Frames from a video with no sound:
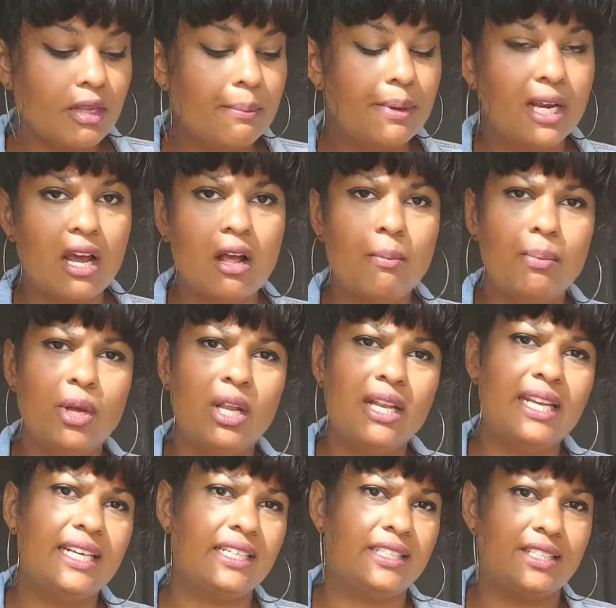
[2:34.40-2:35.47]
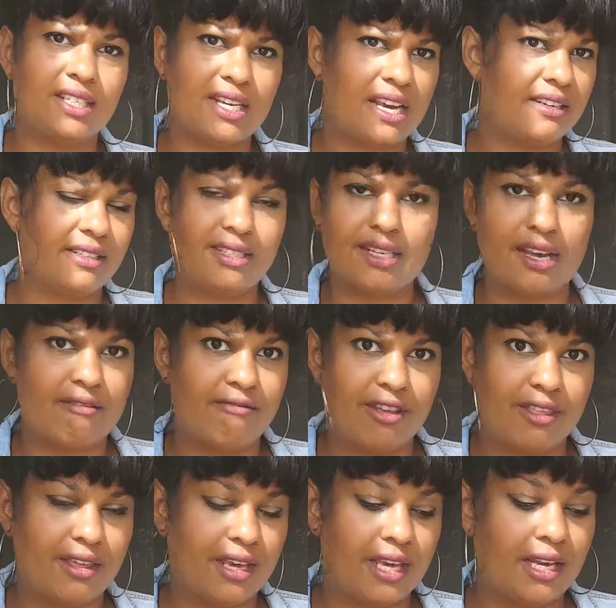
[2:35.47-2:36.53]
But I'll put a link to
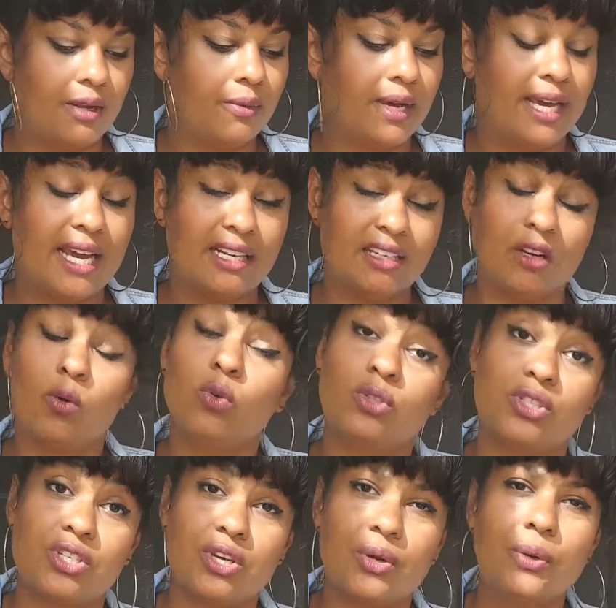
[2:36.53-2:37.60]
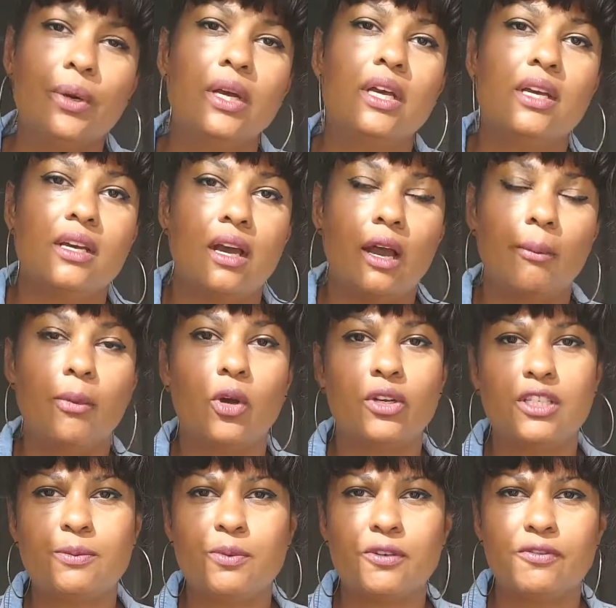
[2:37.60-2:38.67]
everything anyway. And also,
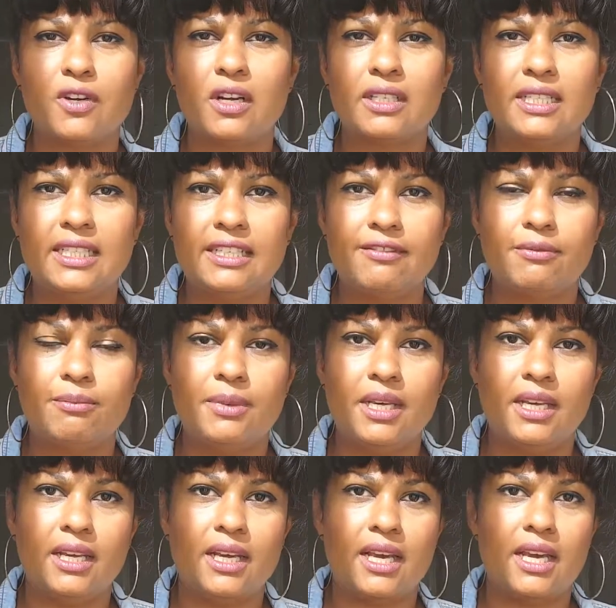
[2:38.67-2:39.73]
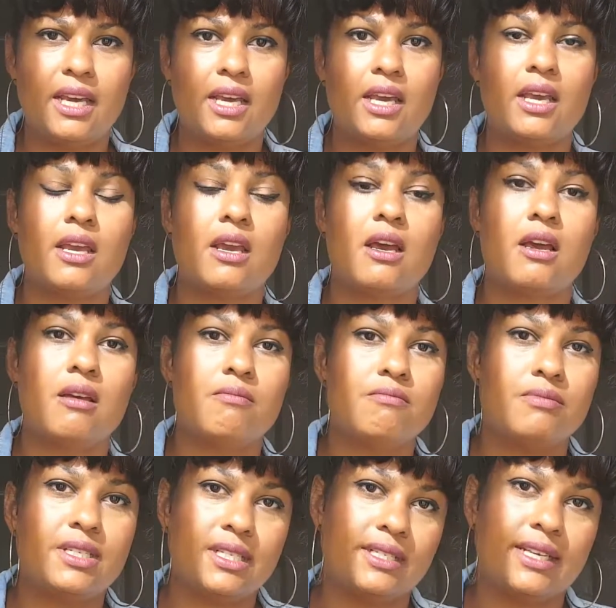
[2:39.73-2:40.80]
Honest Brew have kindly given me a
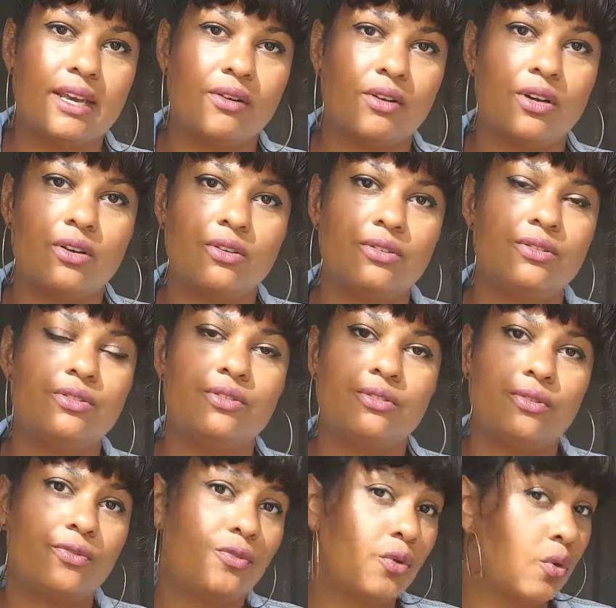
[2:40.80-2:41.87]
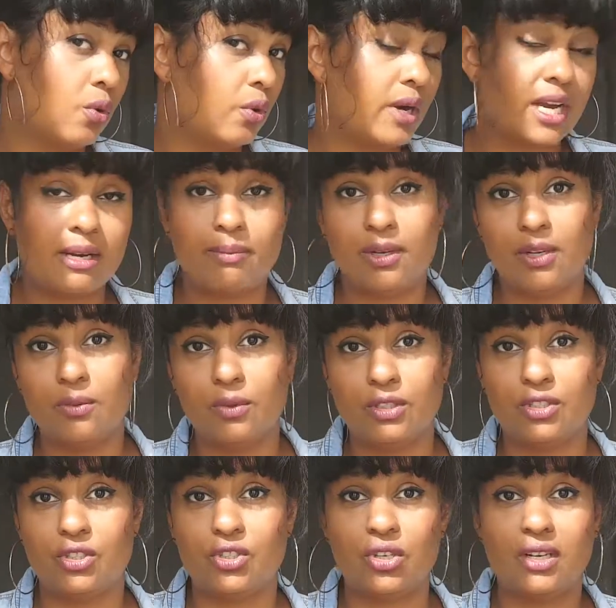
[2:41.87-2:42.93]
discount code for anybody who
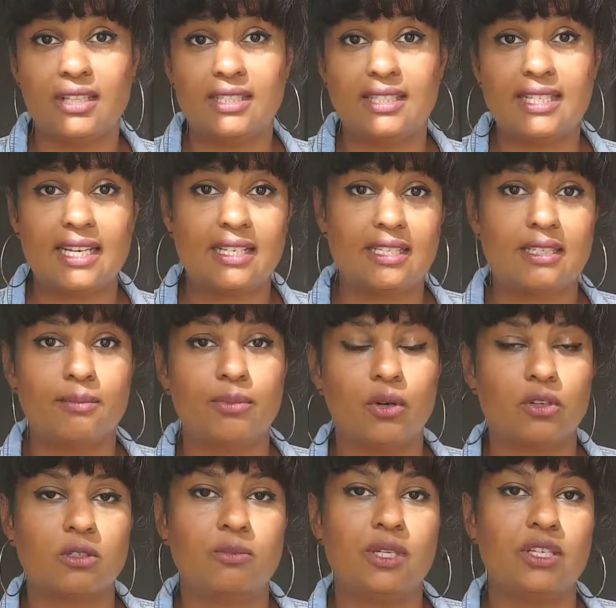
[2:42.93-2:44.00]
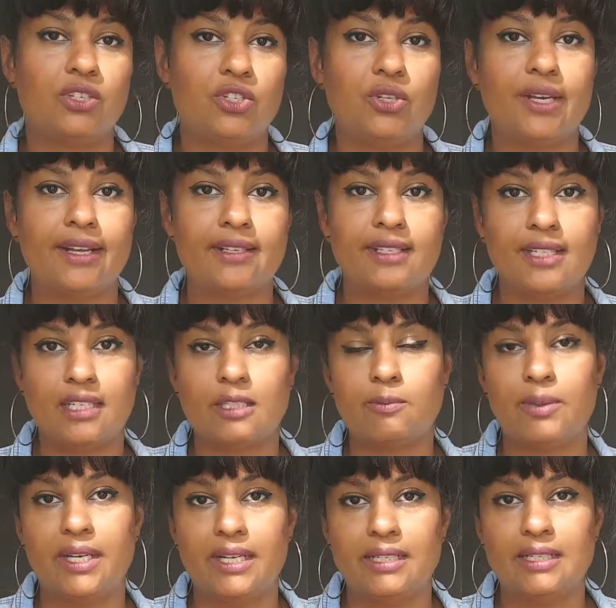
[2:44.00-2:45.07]
wants to try this taster box, because you get 6
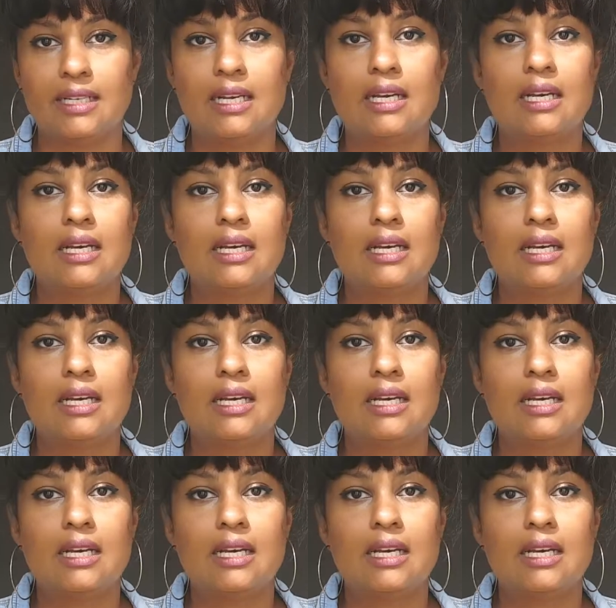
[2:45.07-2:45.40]
beers